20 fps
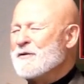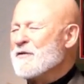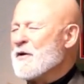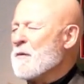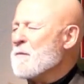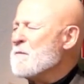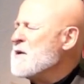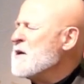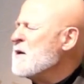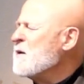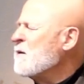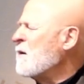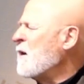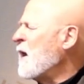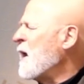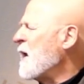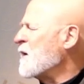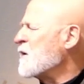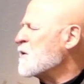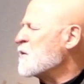The meal
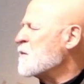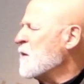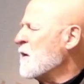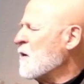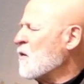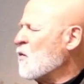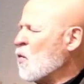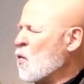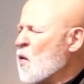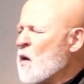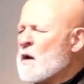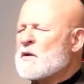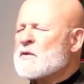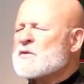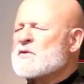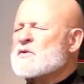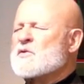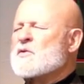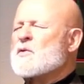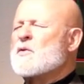has been well
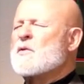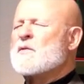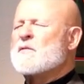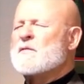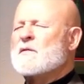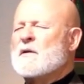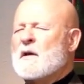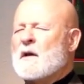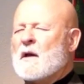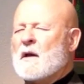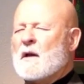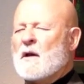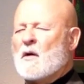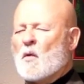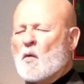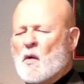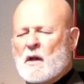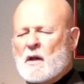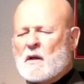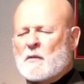served,
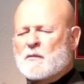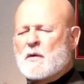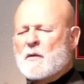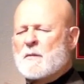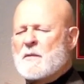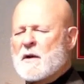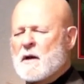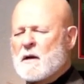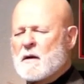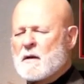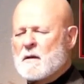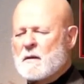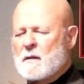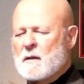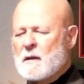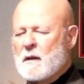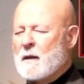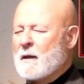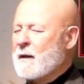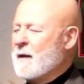well prepared,
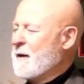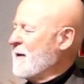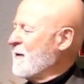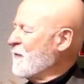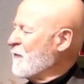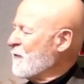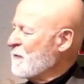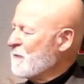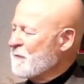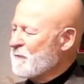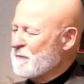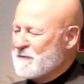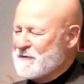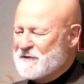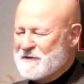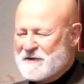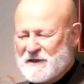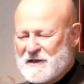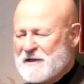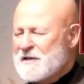and
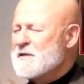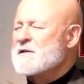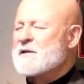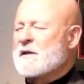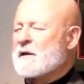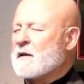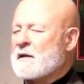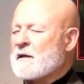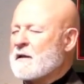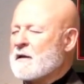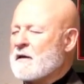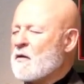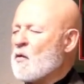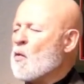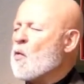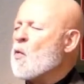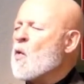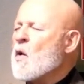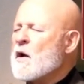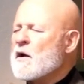decently,
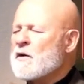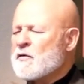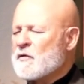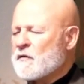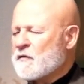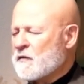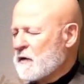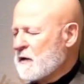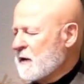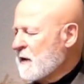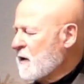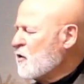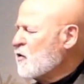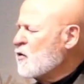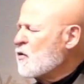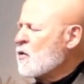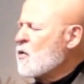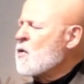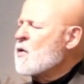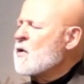wonderfully,
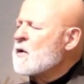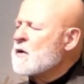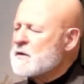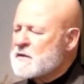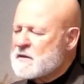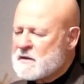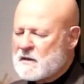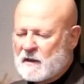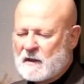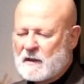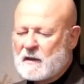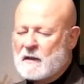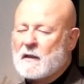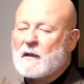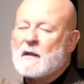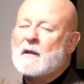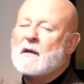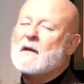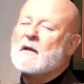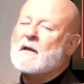gloriously
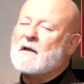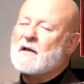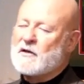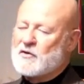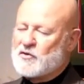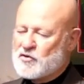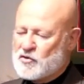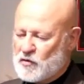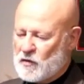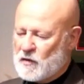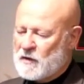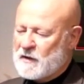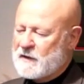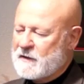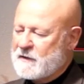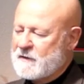enjoyed.